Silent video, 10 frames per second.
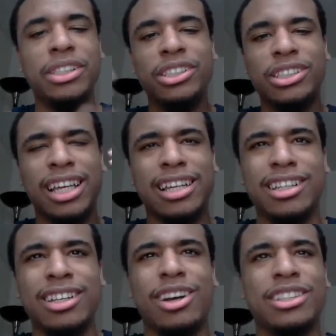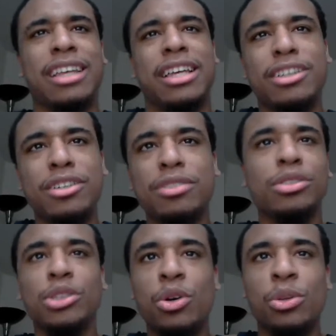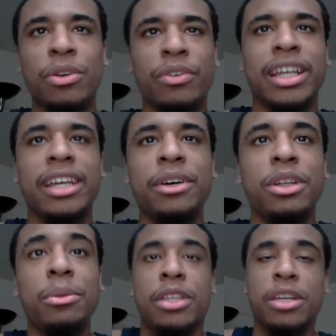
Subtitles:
like getting all sad, like you were the one freaking healed him.